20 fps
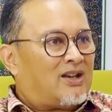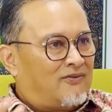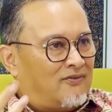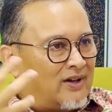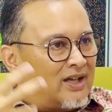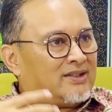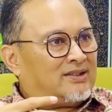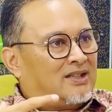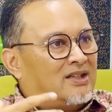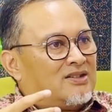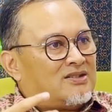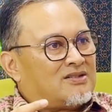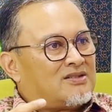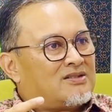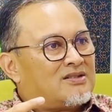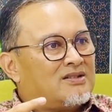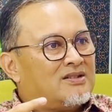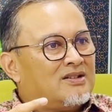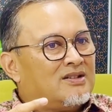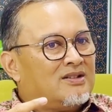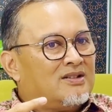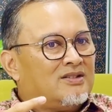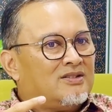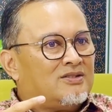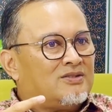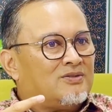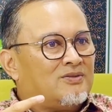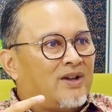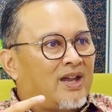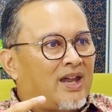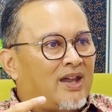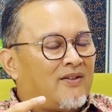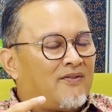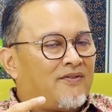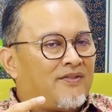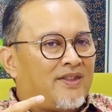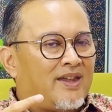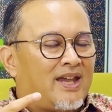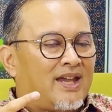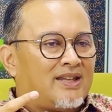advantage to
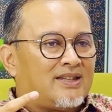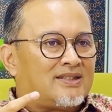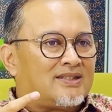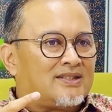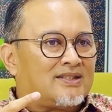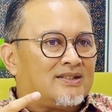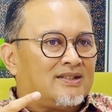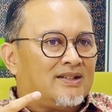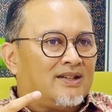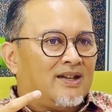have that